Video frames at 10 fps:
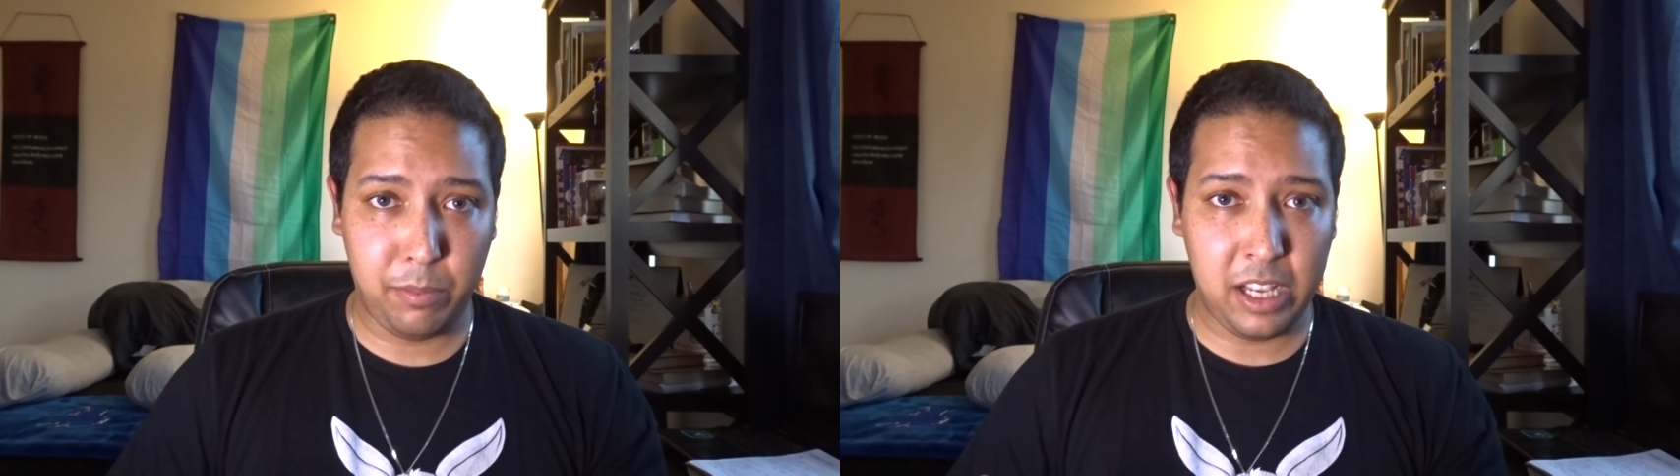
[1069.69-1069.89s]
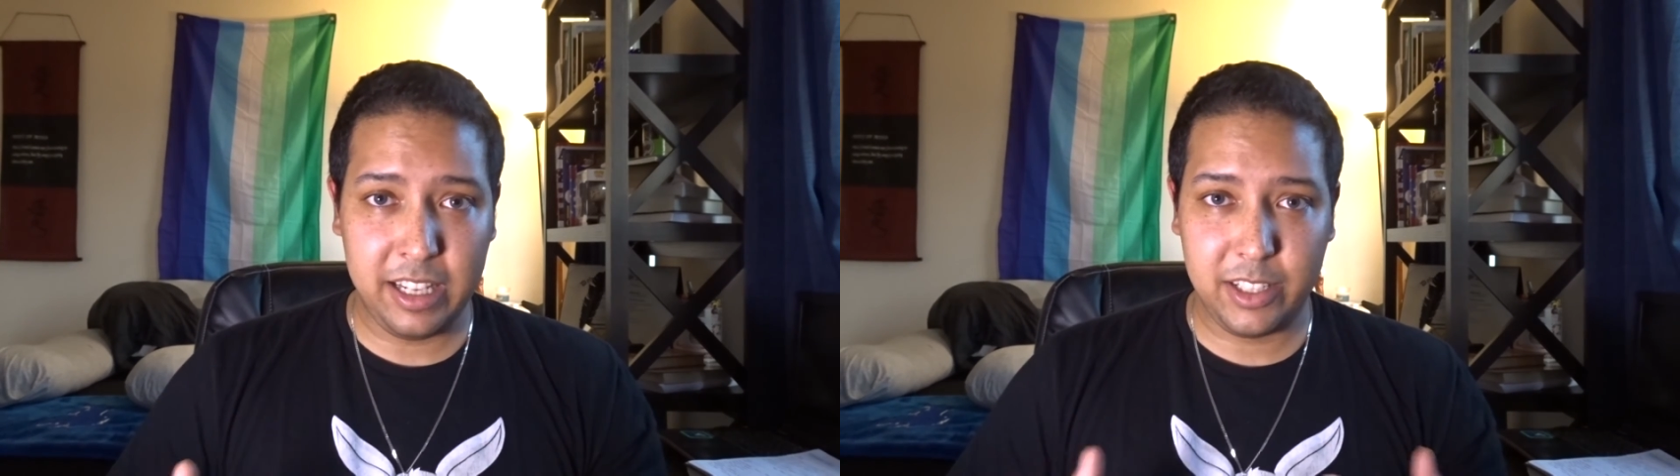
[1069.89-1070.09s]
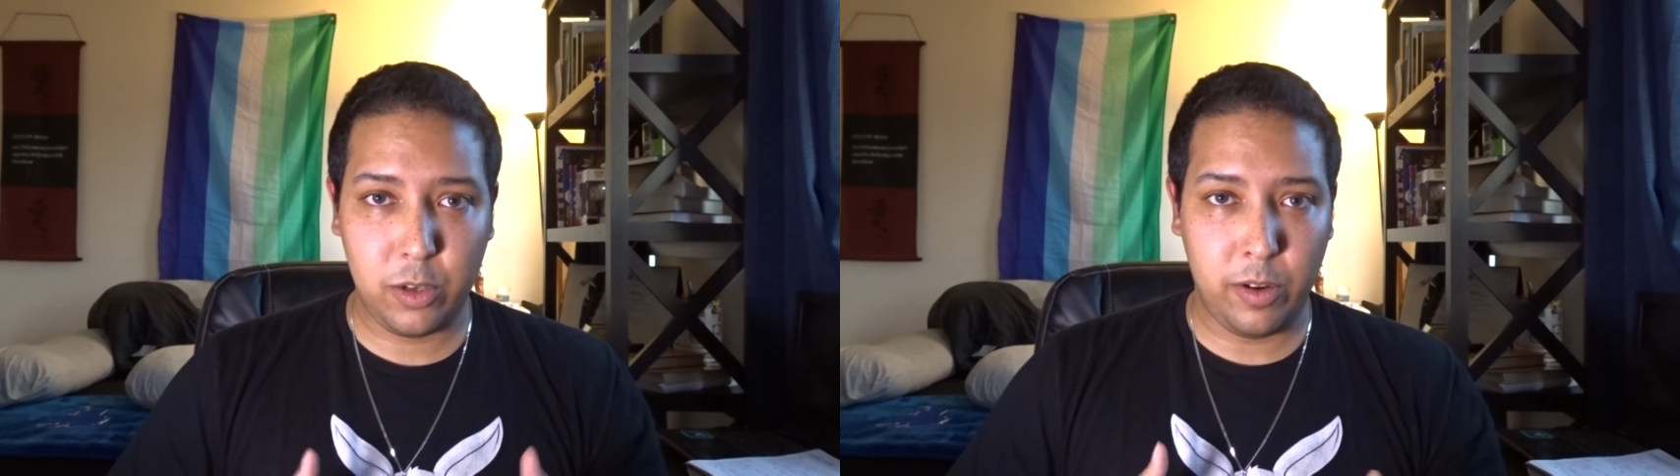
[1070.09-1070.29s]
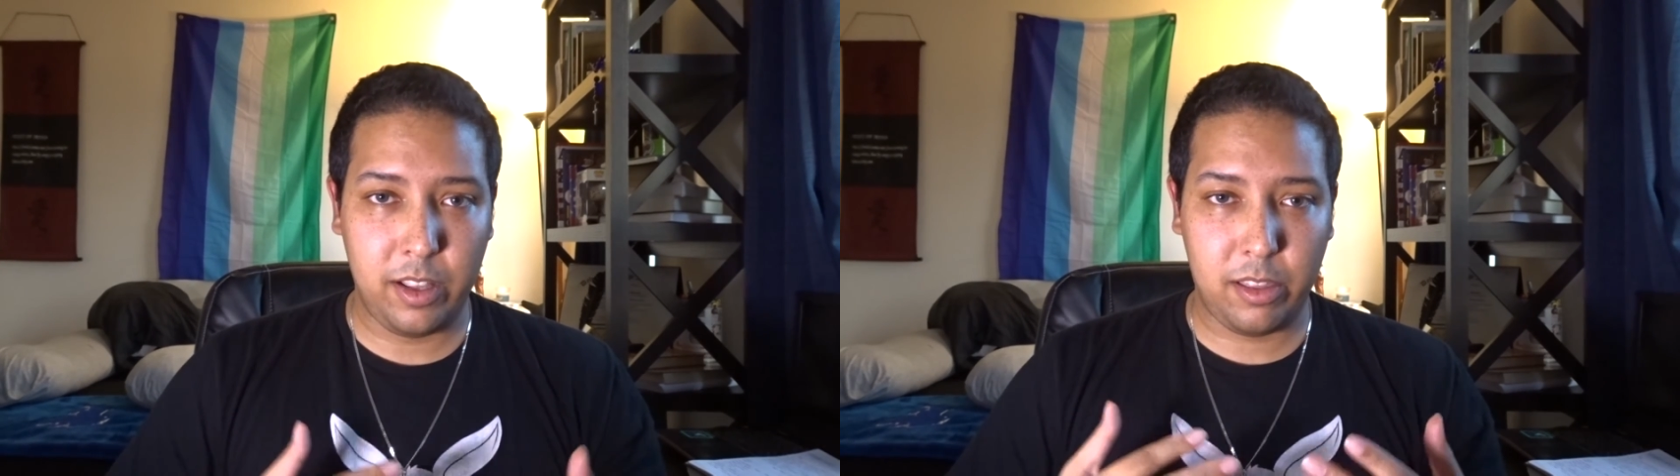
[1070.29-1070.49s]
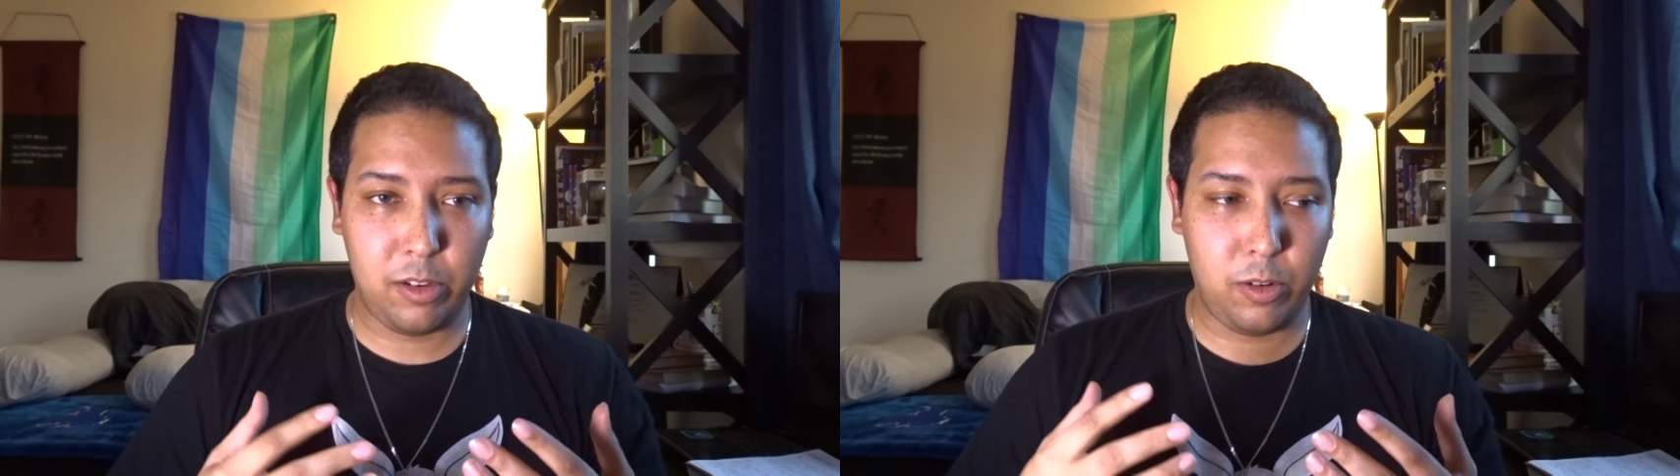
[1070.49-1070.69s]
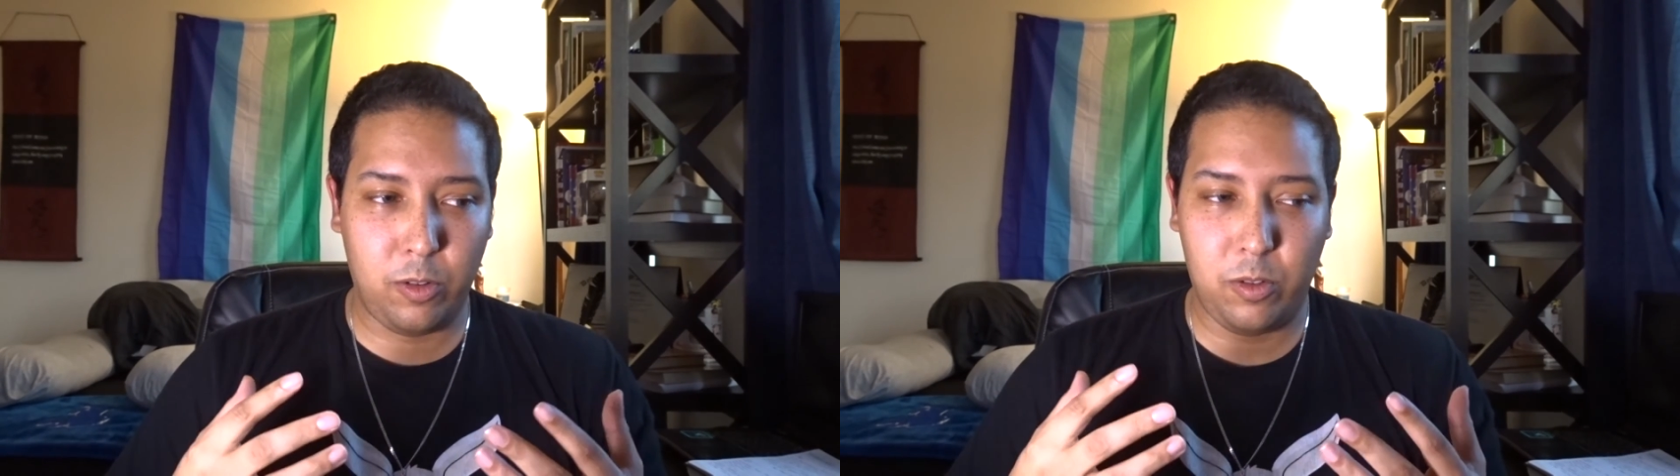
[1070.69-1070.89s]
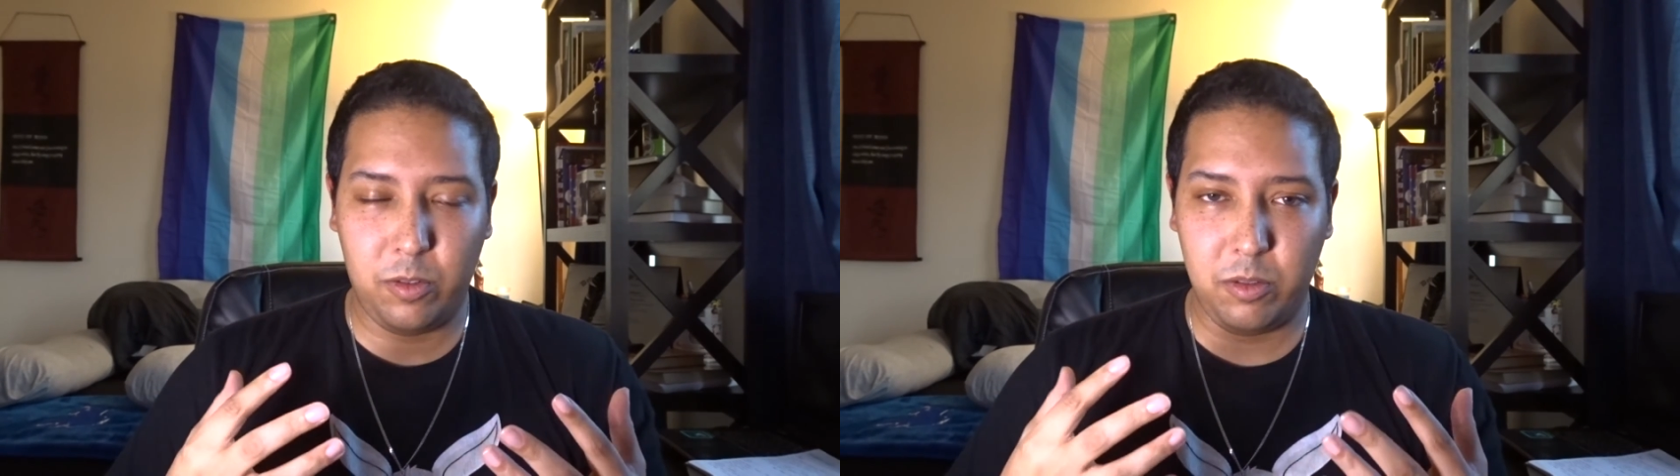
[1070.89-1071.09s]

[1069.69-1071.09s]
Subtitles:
blessed, going through